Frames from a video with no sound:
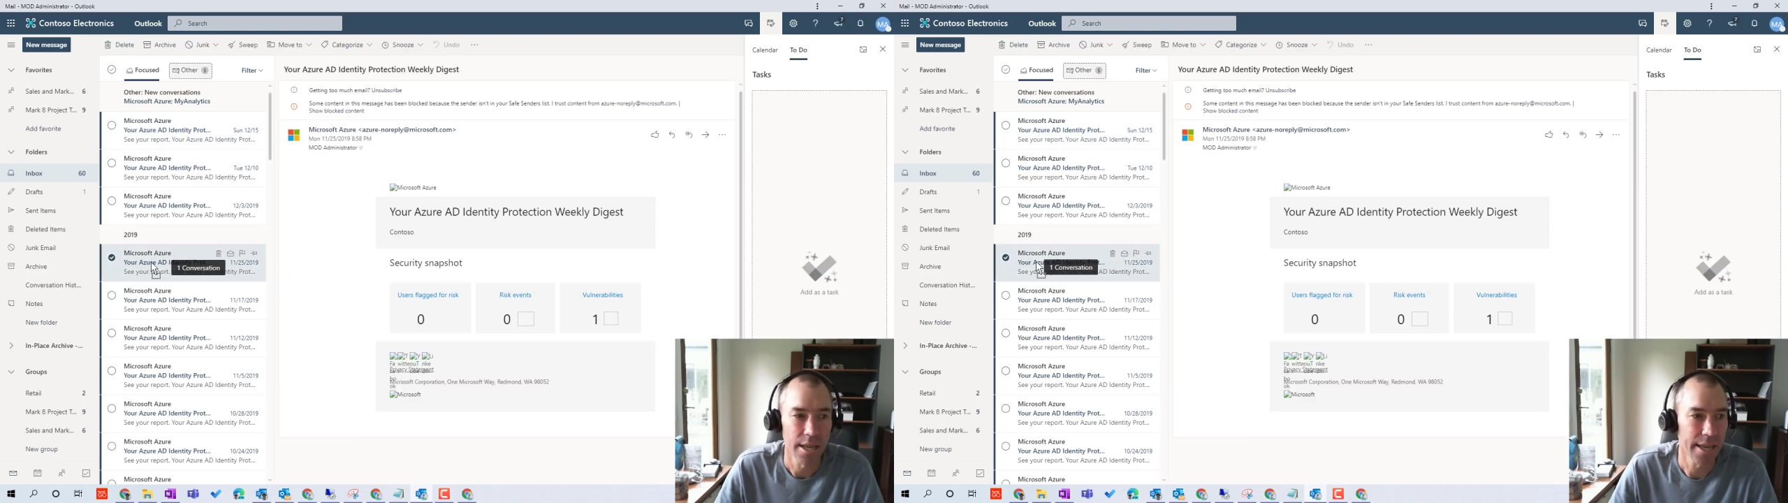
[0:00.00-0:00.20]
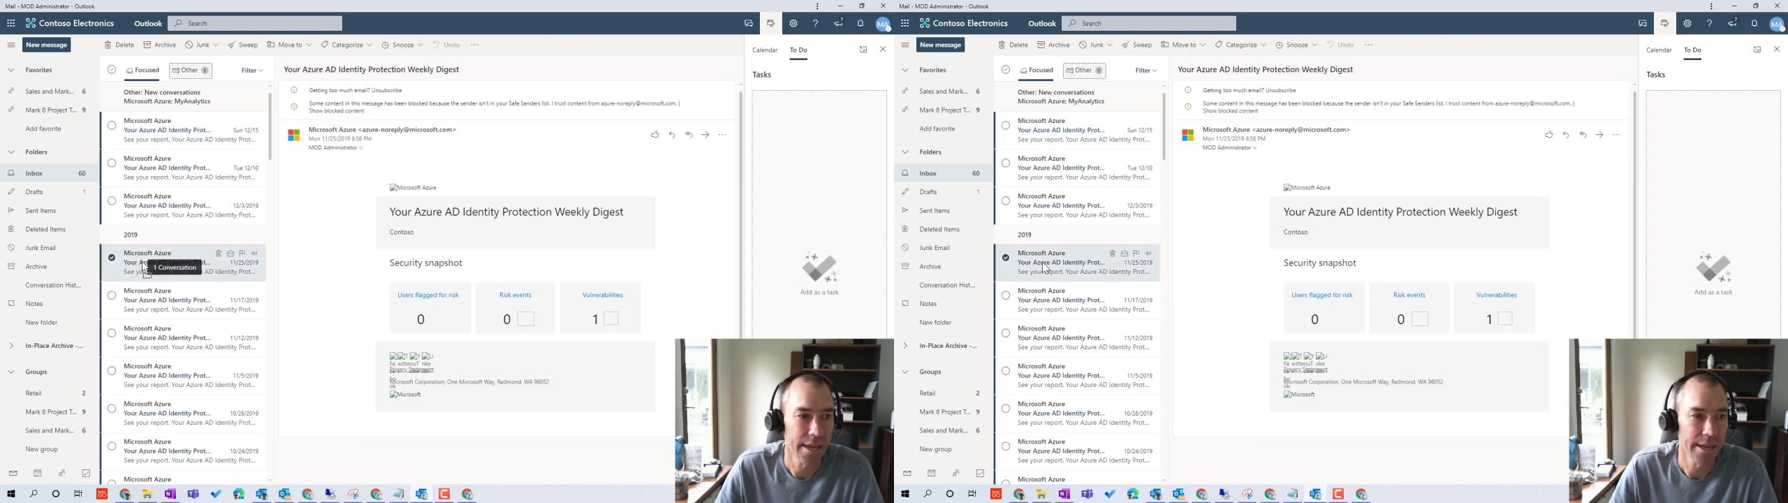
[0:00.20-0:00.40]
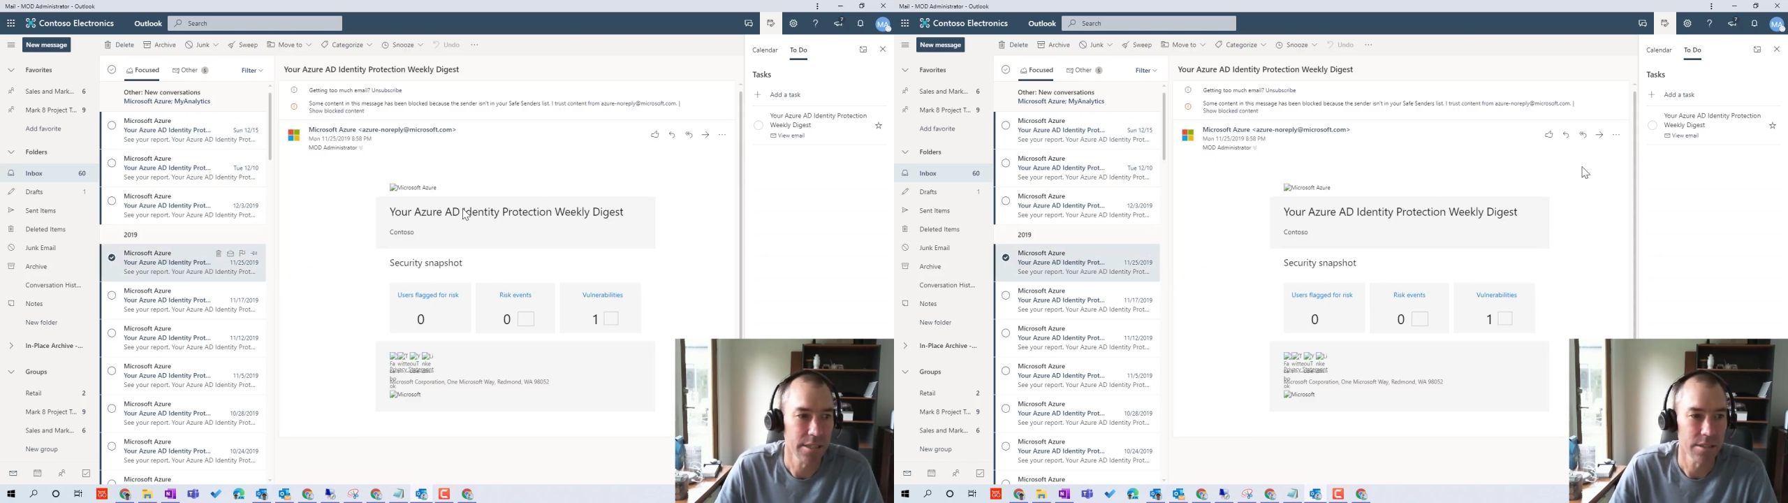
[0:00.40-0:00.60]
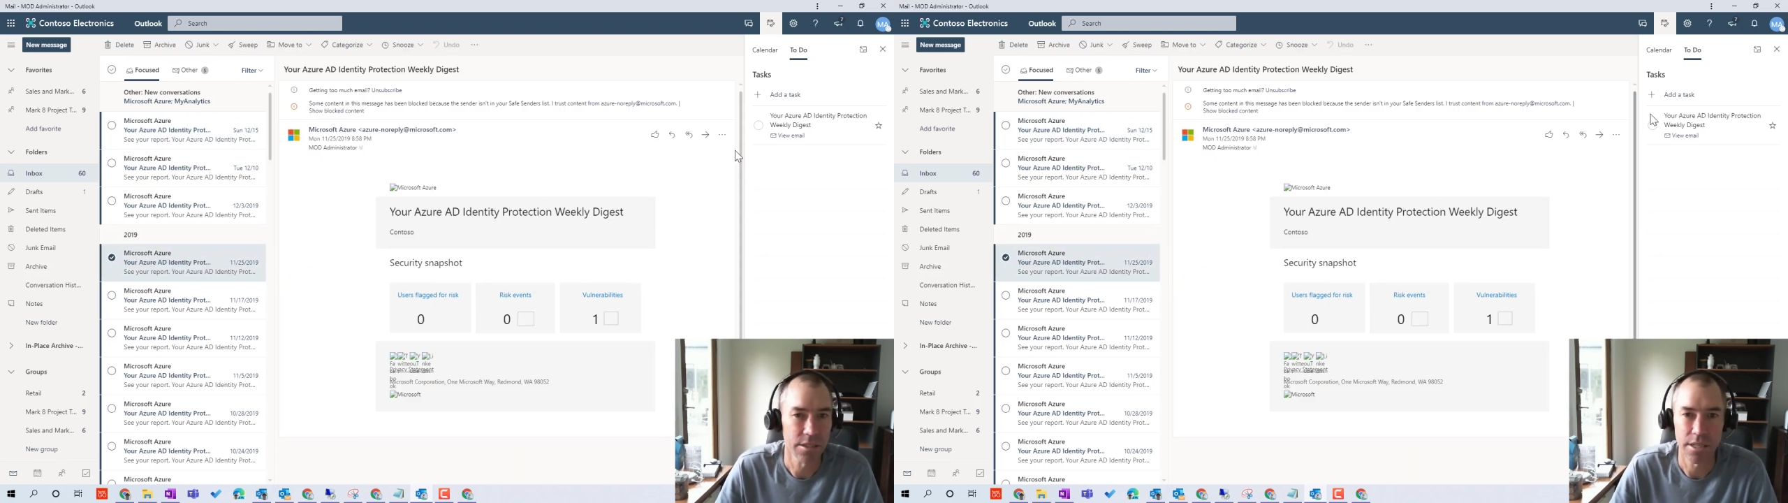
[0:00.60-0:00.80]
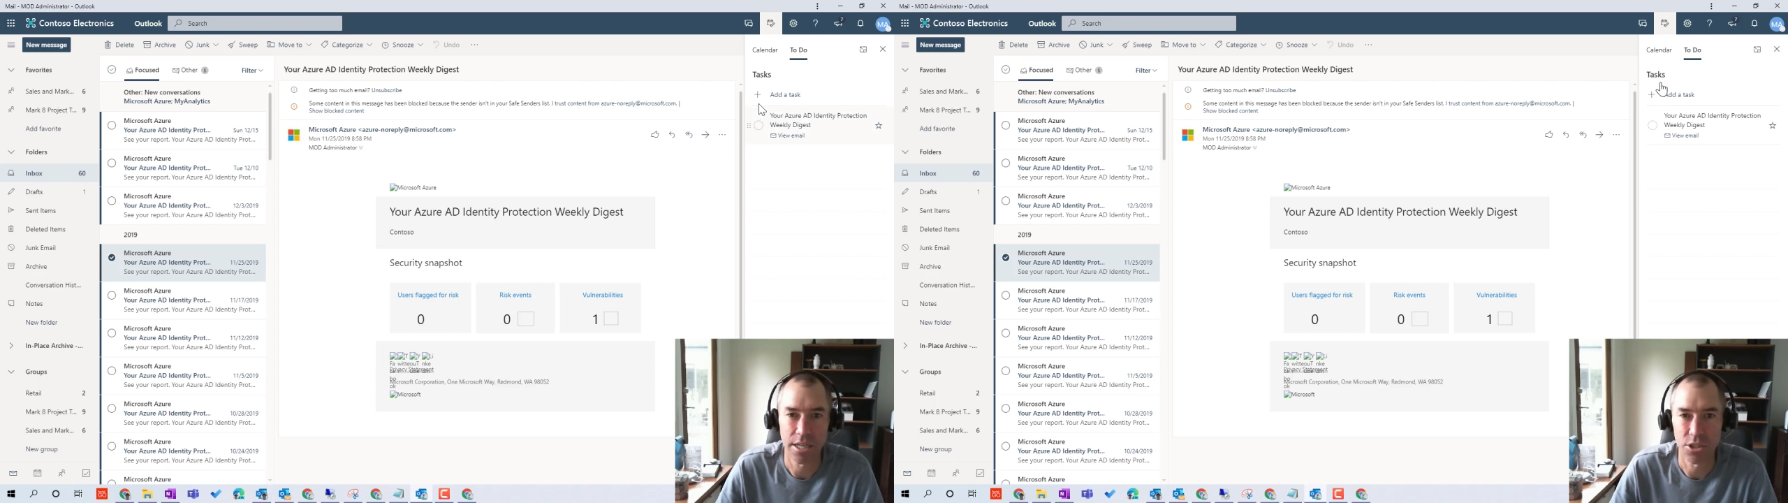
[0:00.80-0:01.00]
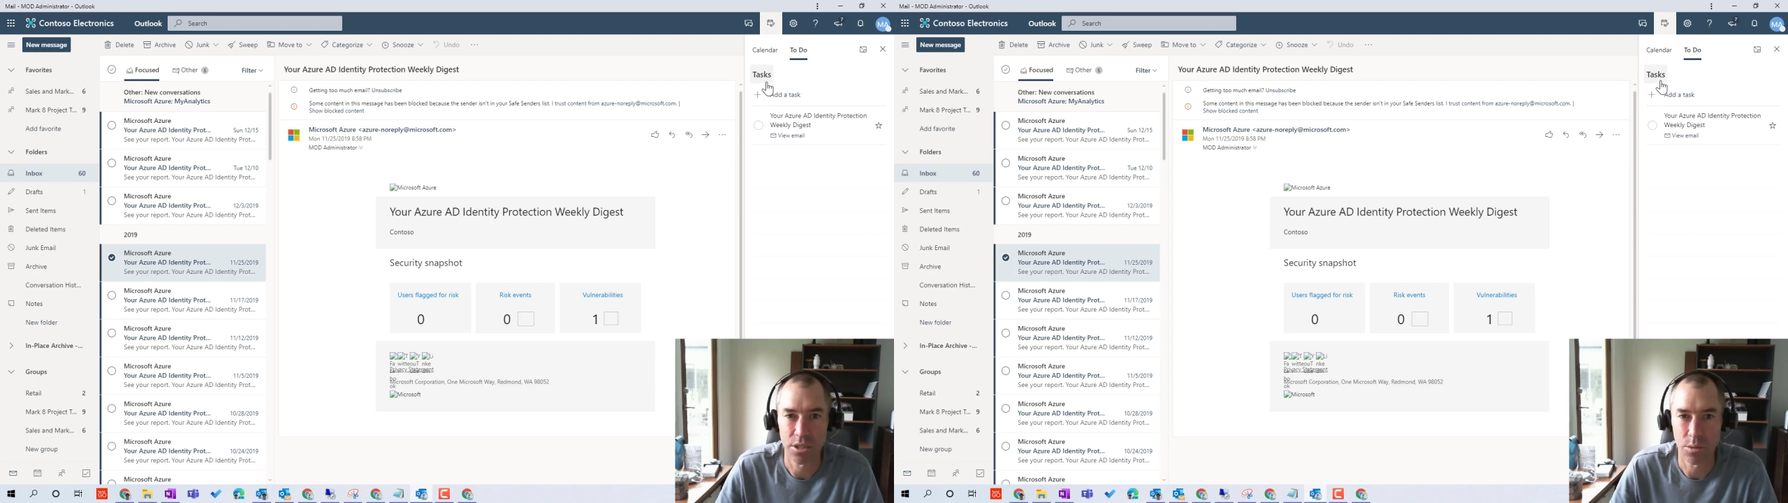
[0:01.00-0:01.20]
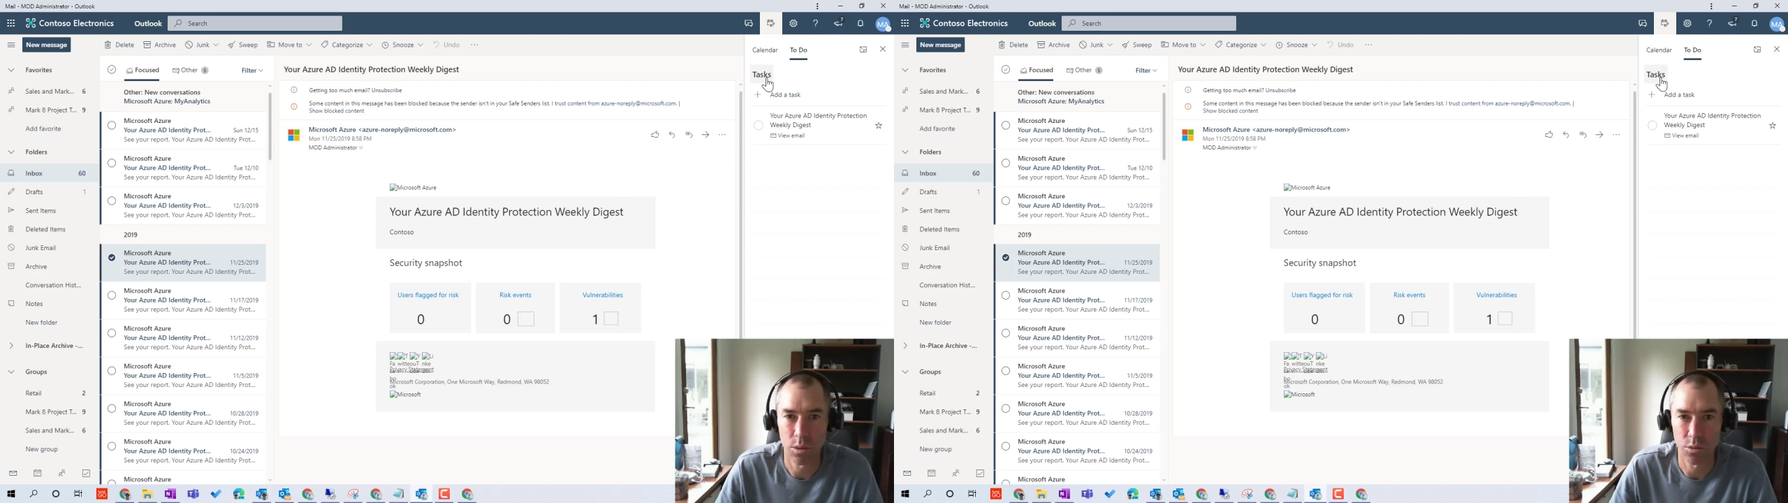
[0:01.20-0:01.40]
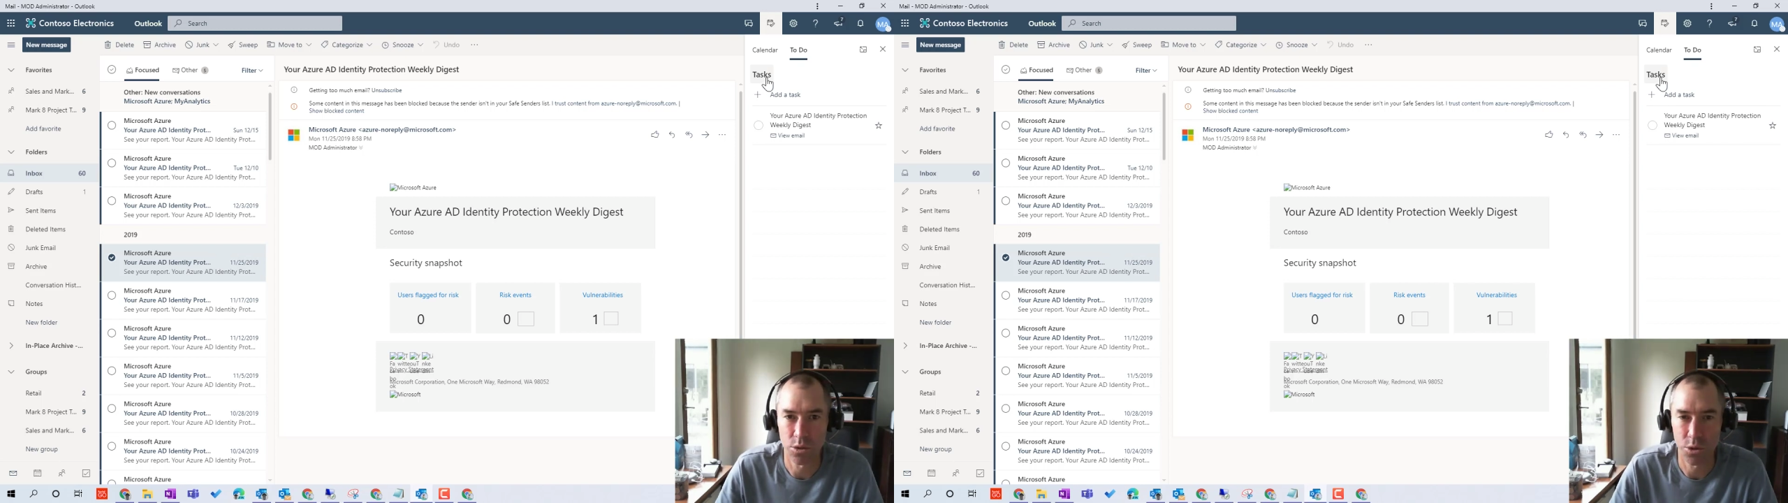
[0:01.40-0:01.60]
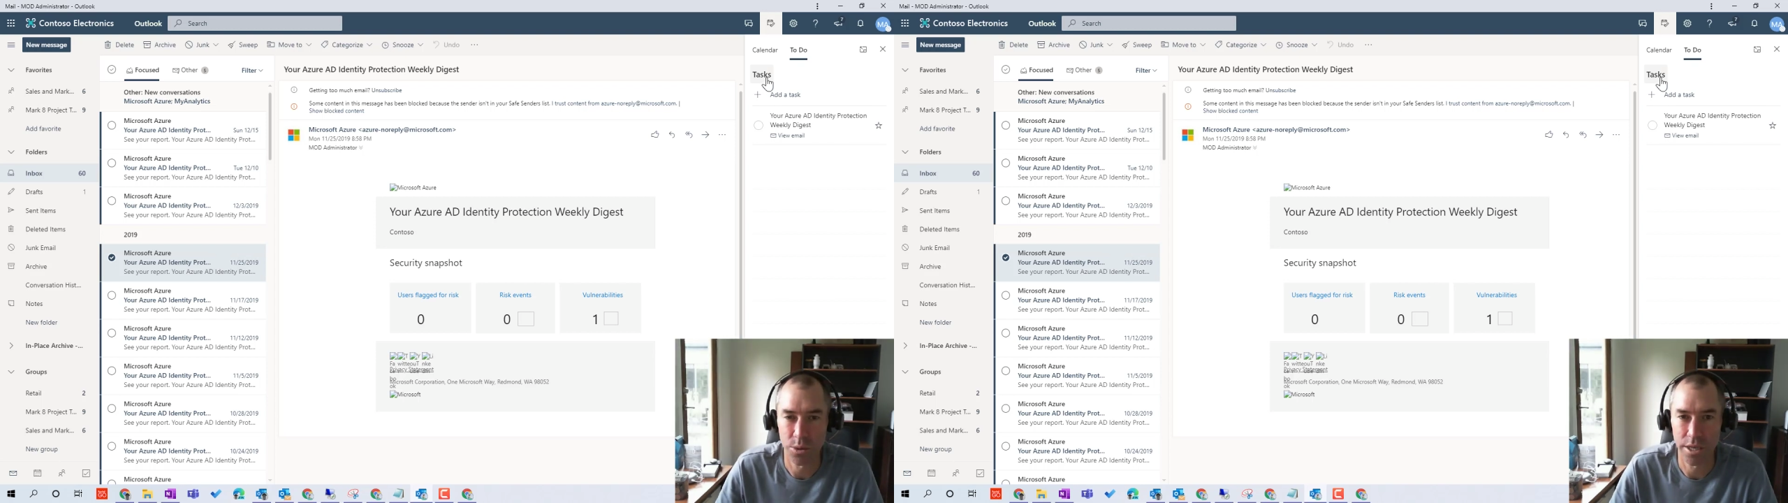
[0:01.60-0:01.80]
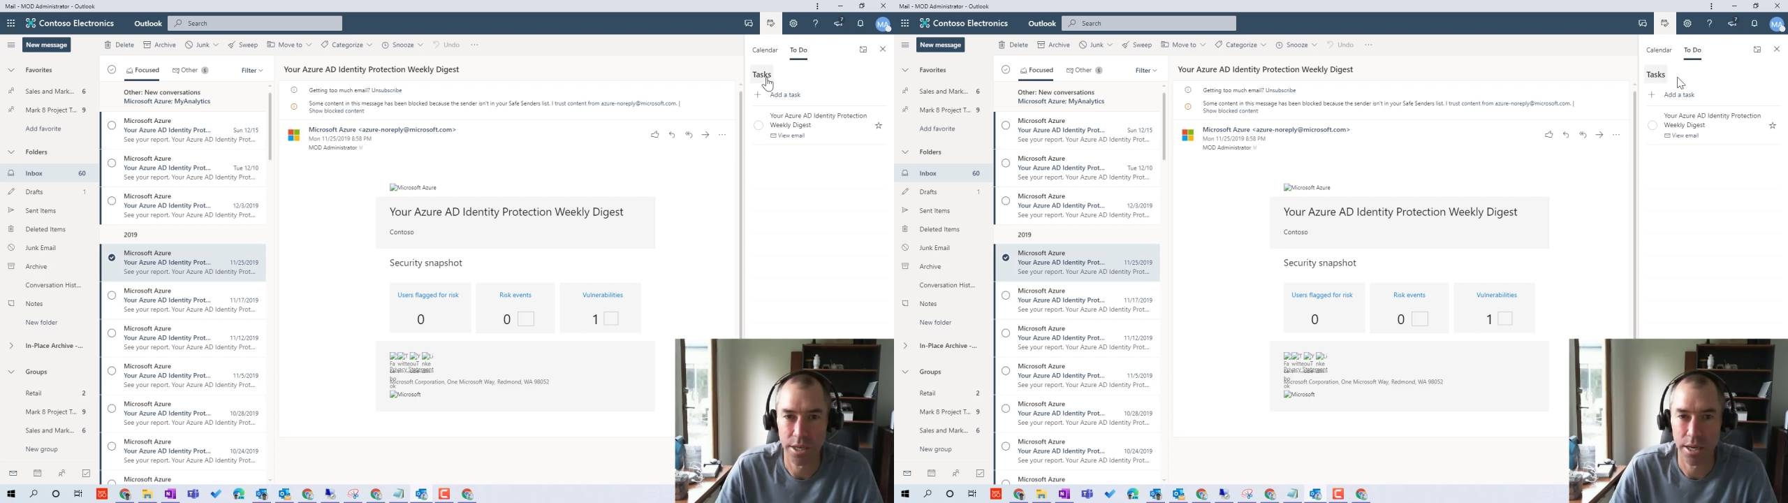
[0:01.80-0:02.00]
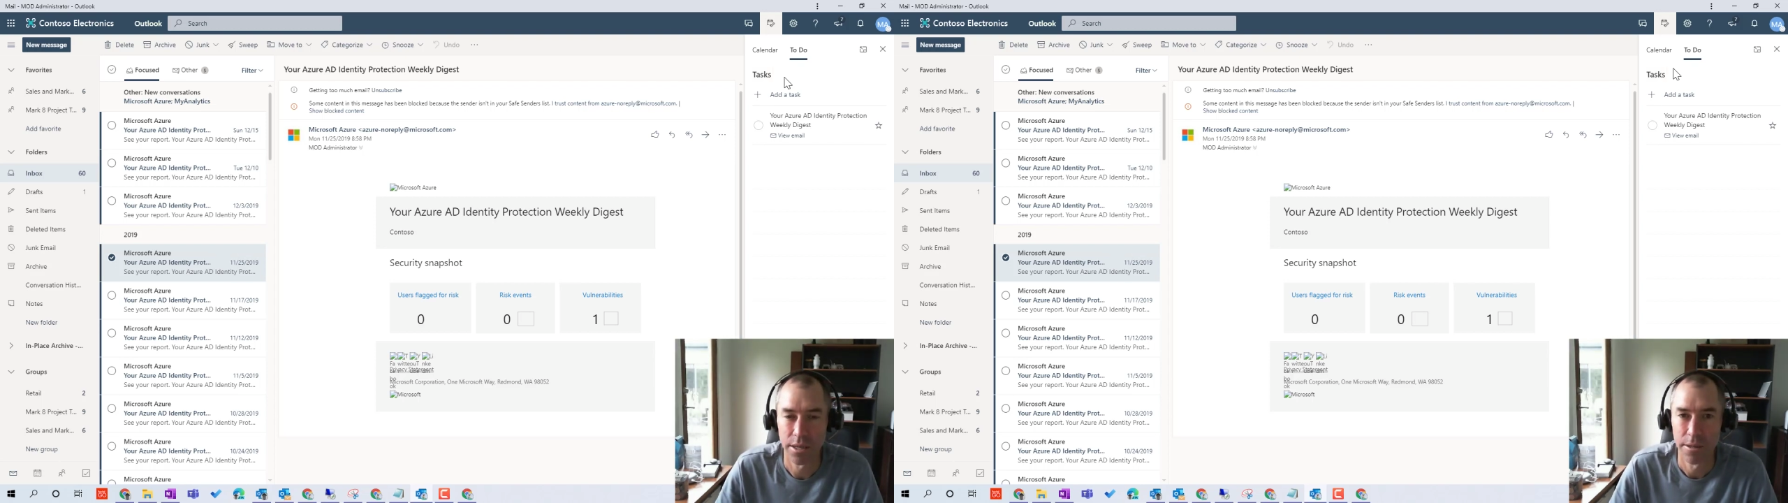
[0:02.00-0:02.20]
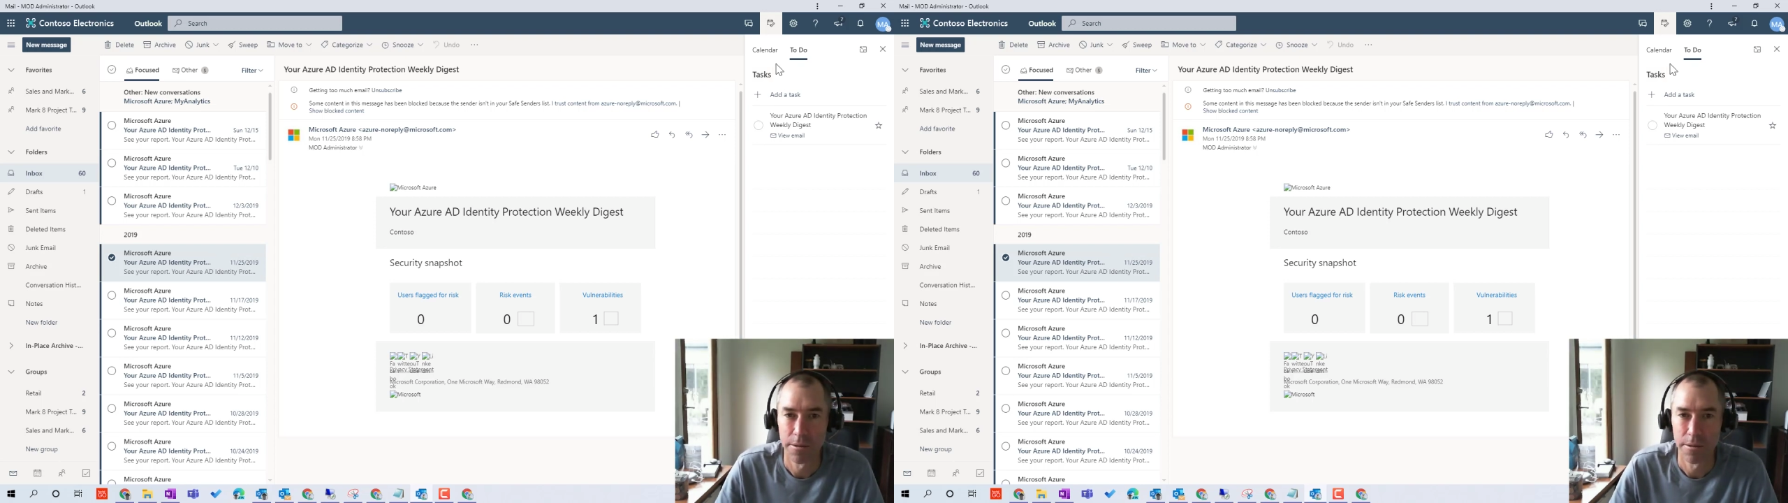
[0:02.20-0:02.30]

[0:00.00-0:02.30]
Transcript: and actually what we'll do here